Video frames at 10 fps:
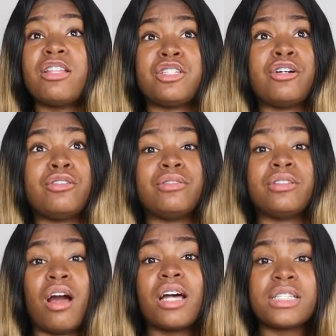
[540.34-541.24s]
So
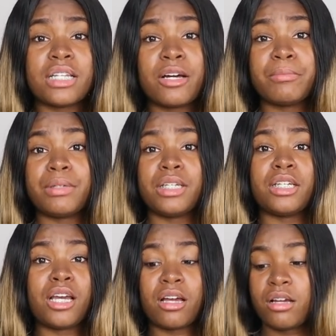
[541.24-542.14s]
y'all tell
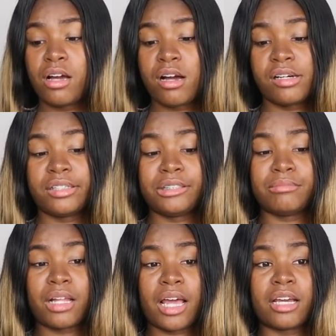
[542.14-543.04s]
me
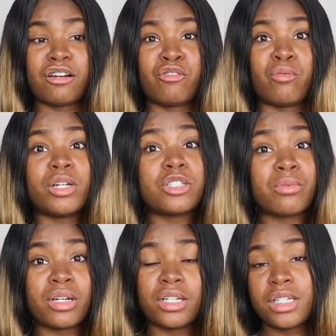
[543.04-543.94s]
like which
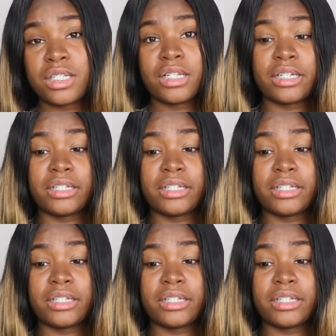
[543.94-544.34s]
one is it